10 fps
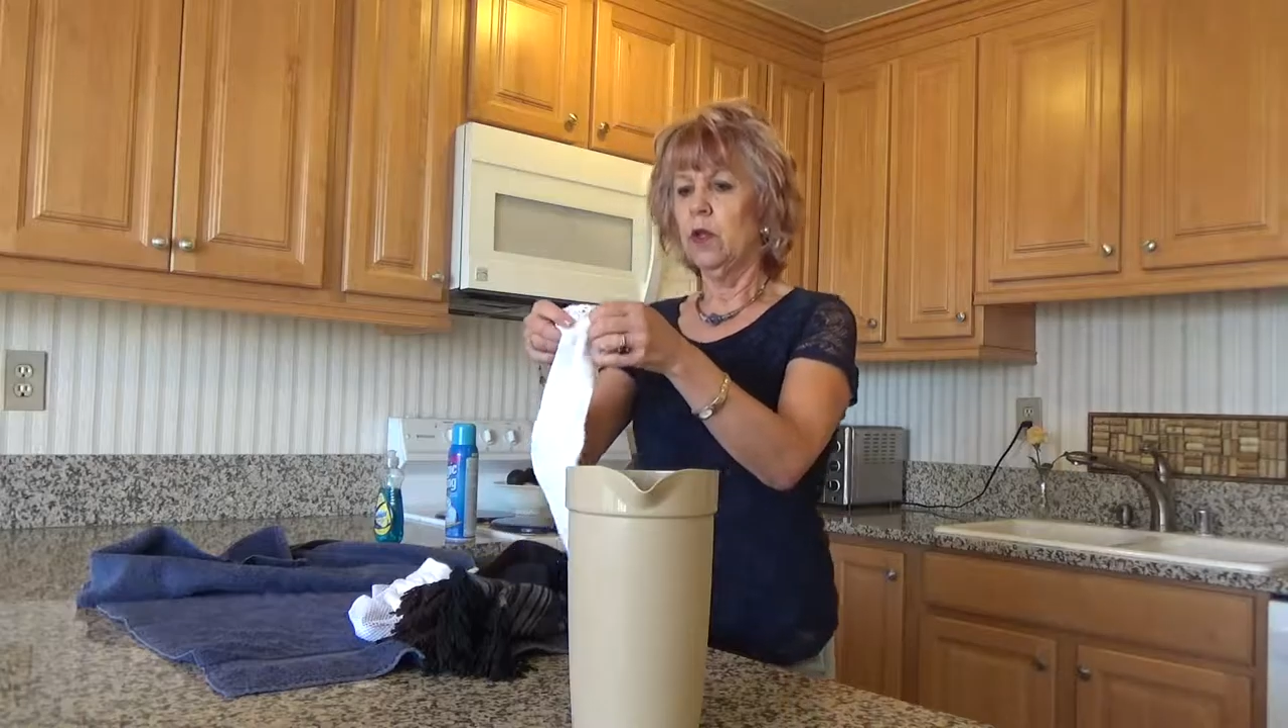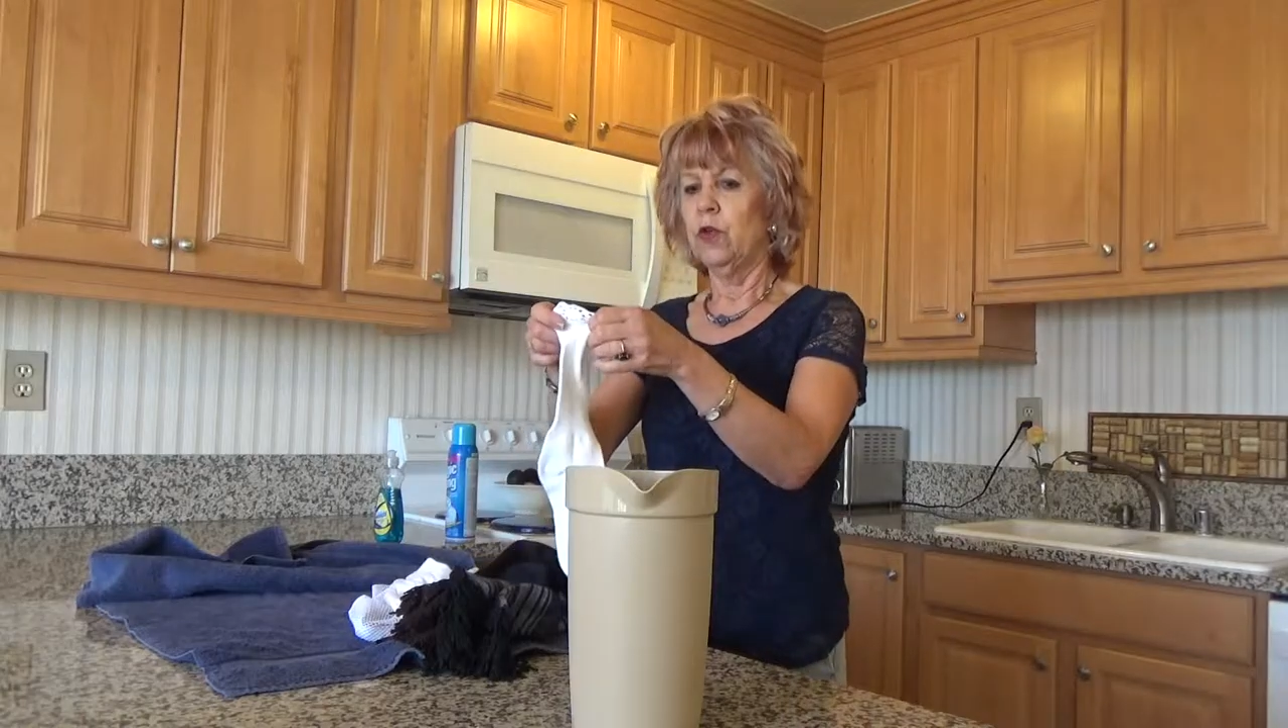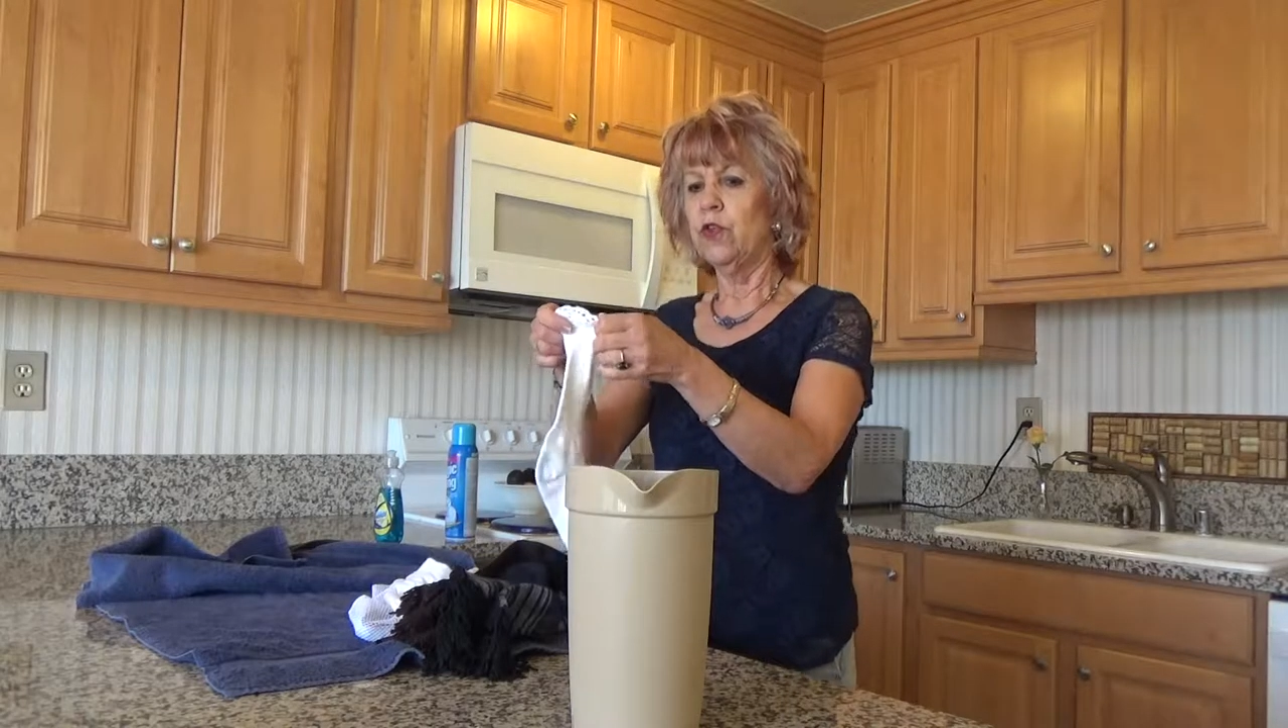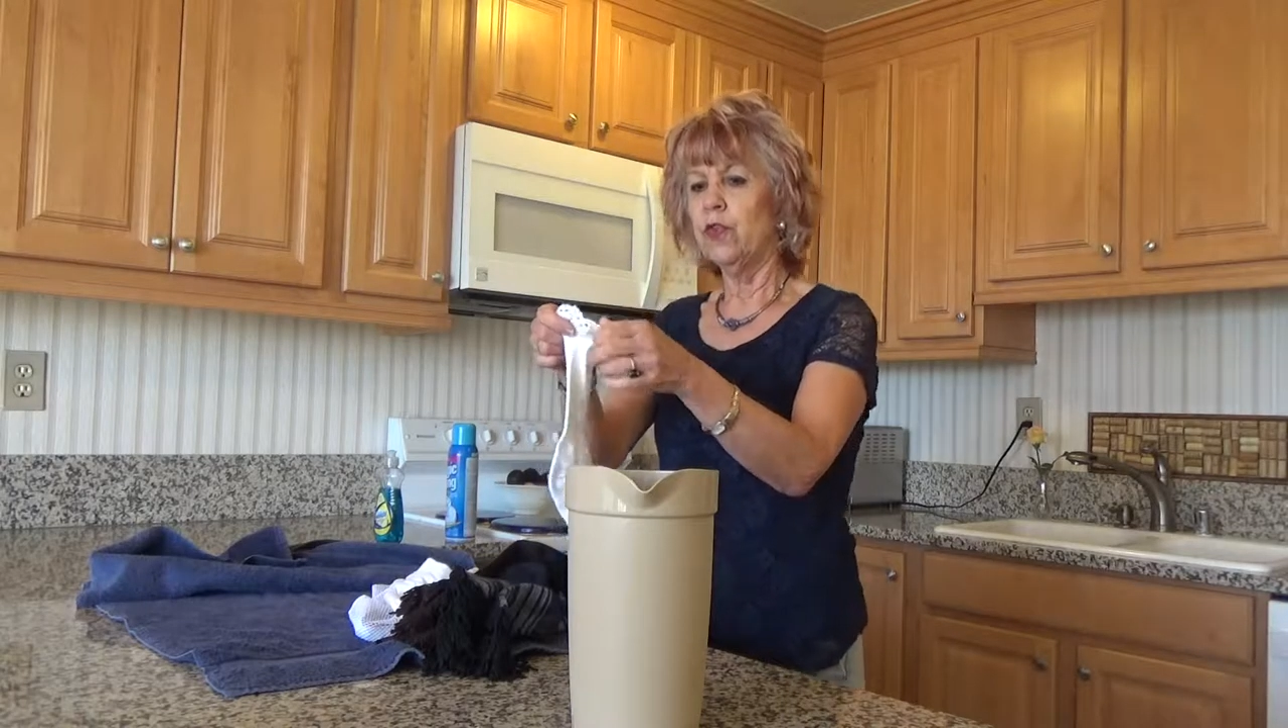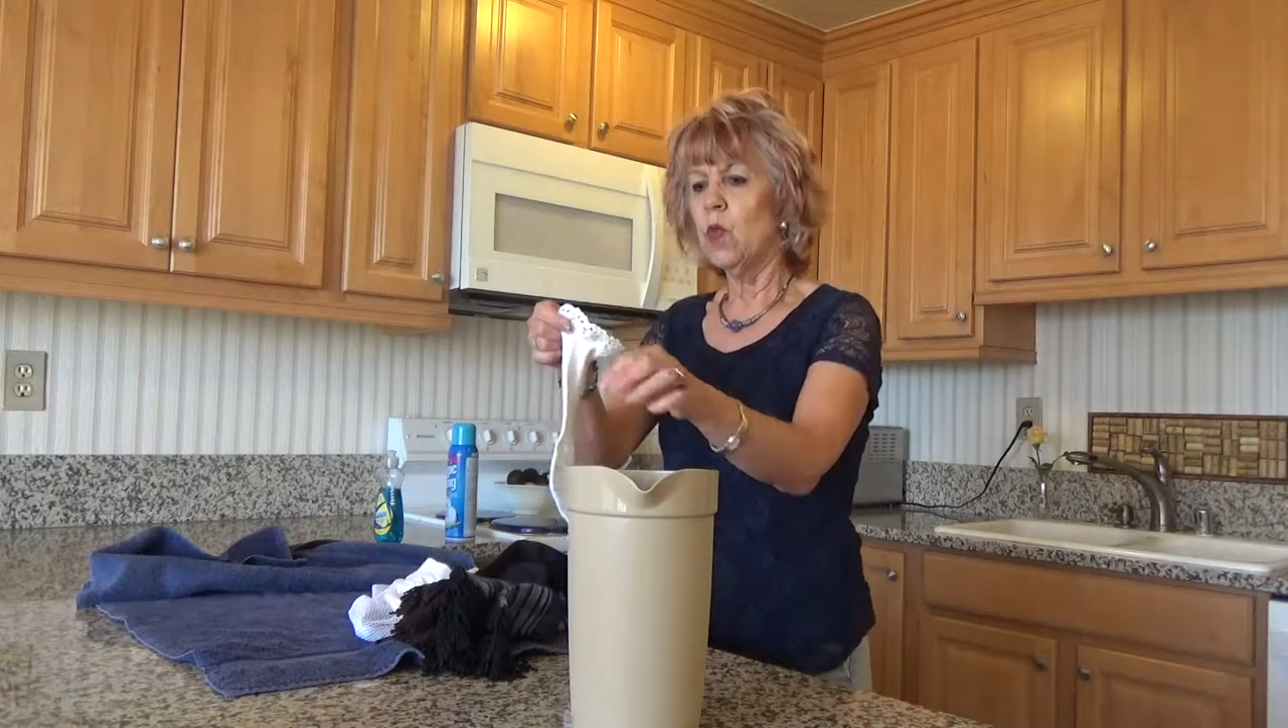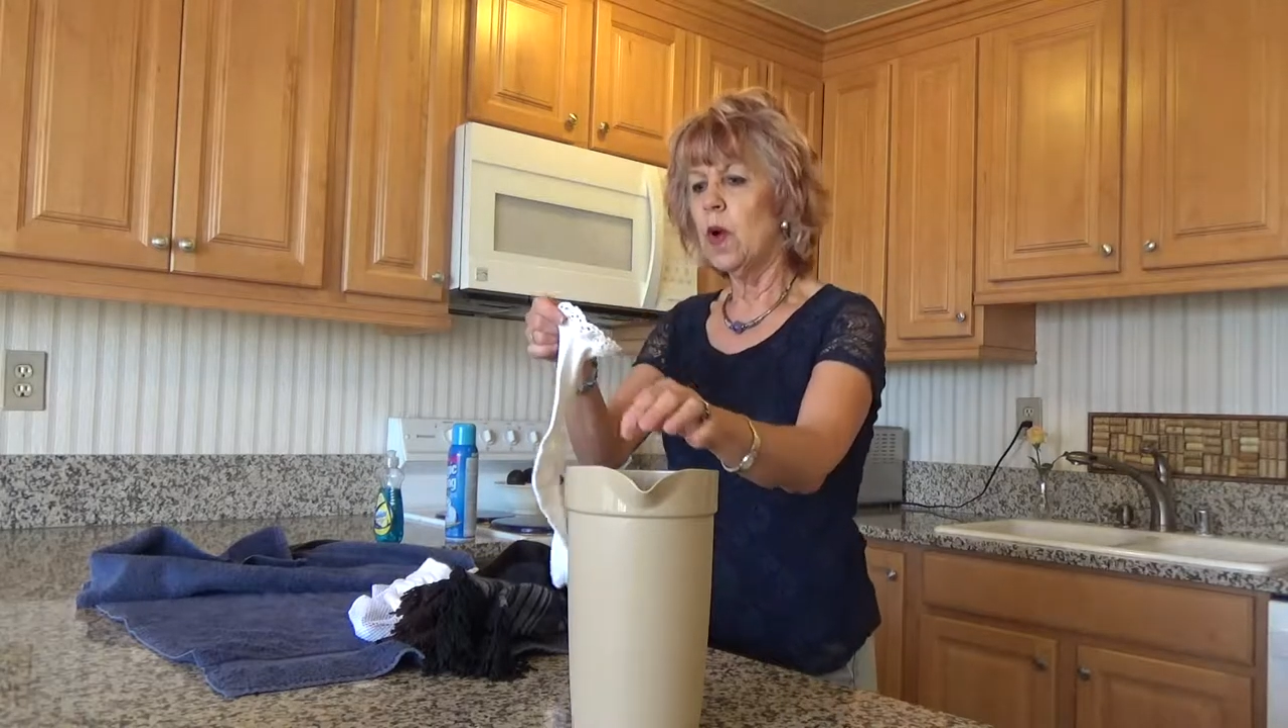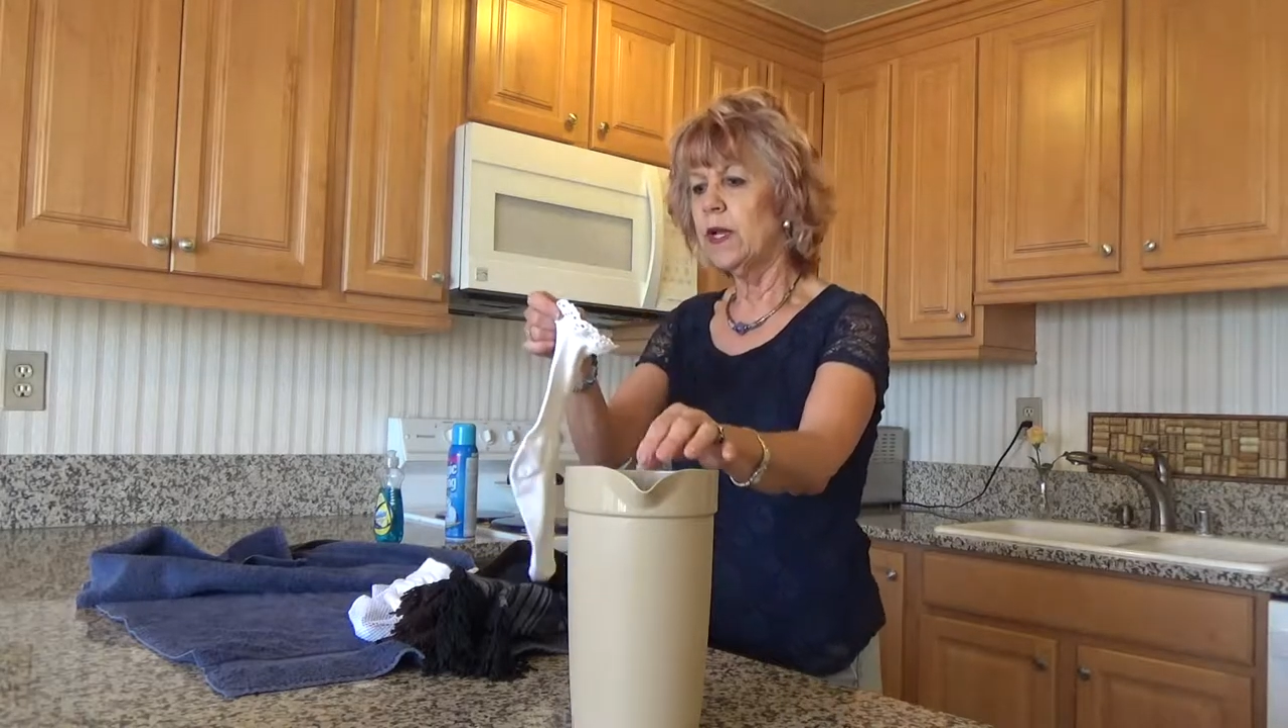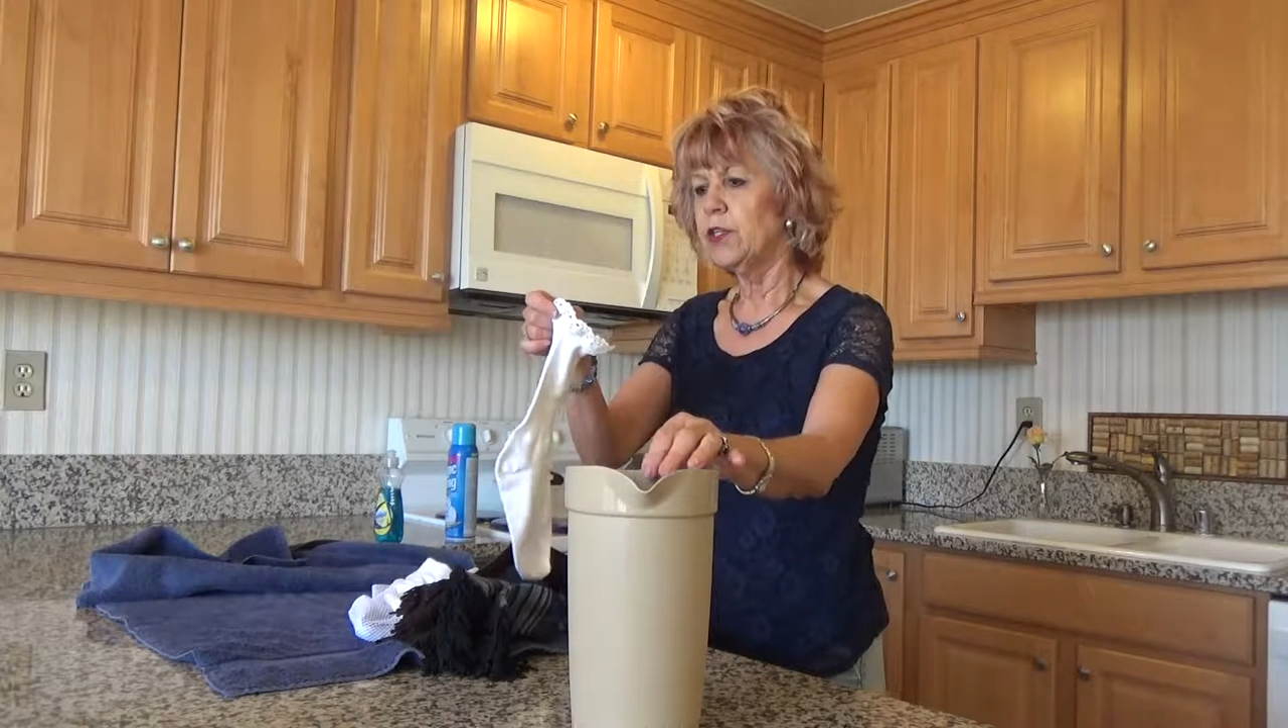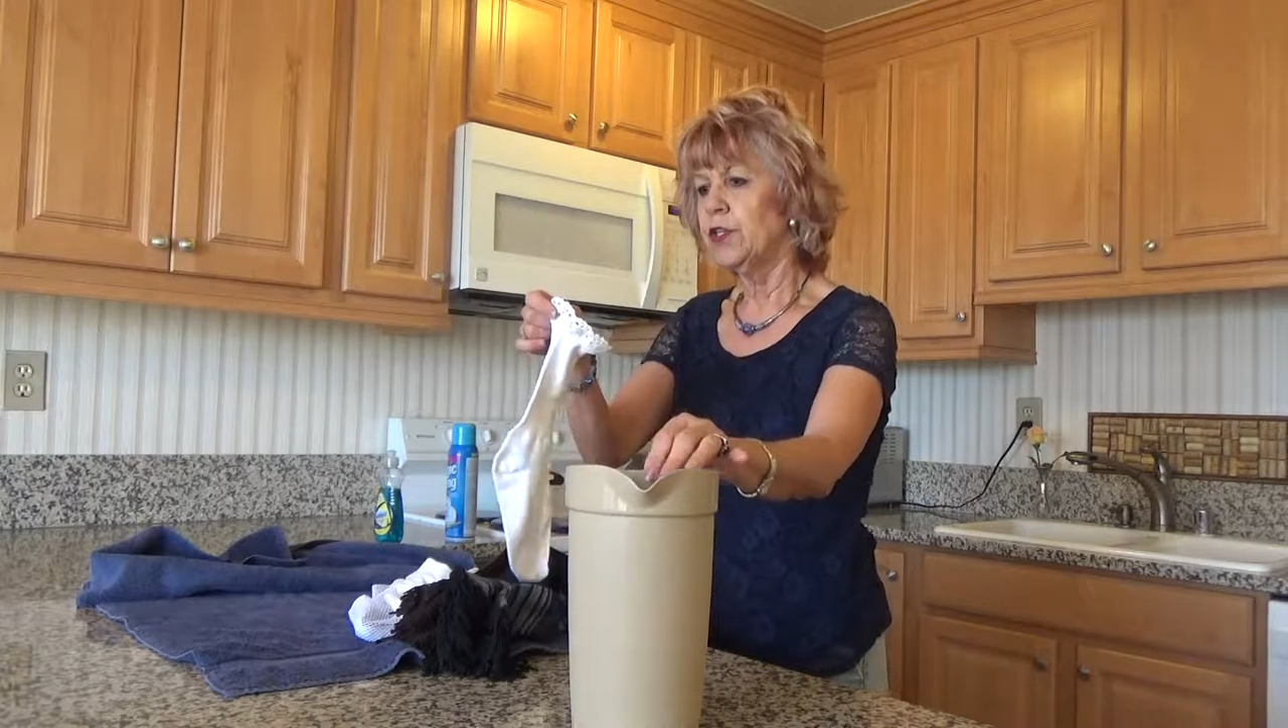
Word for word: you just want